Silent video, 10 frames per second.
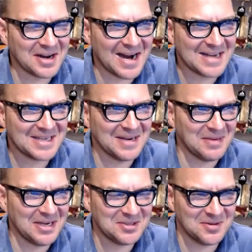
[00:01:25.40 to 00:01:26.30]
asking
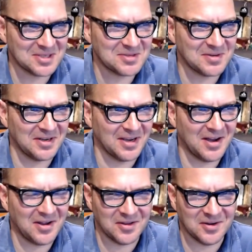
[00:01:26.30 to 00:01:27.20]
me to Australia,
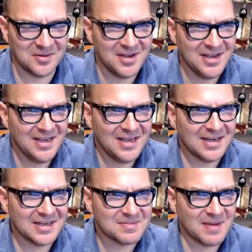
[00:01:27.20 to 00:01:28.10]
although it
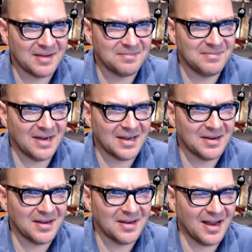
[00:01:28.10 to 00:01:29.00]
is my
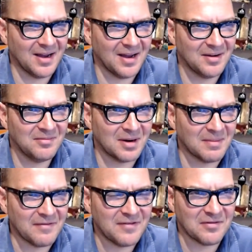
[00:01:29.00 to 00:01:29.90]

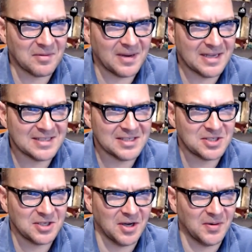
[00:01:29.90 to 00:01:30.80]
one of my favorite
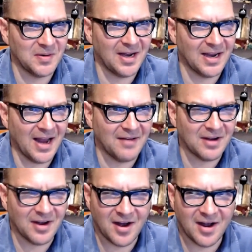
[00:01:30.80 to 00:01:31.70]
places to go. I
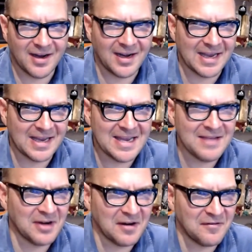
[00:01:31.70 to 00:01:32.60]
have
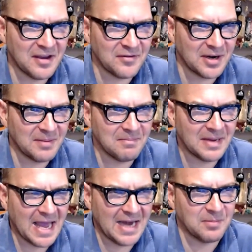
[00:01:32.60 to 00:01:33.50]
even a favorite
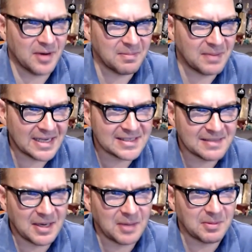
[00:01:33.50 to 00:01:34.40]
banana bread place
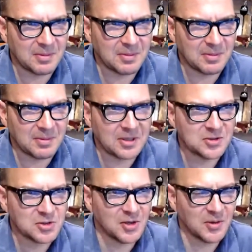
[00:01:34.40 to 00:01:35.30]
in Melbourne, so
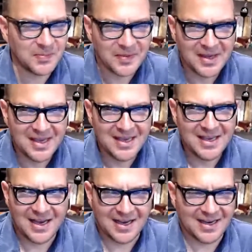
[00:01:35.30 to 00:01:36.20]

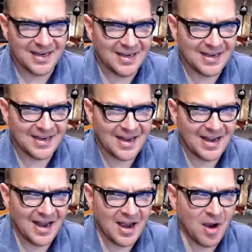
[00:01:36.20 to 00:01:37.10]
I
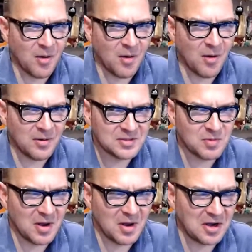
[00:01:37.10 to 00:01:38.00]
always welcome the
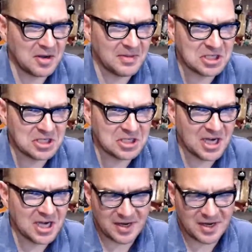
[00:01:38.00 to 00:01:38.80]
chance when it arises.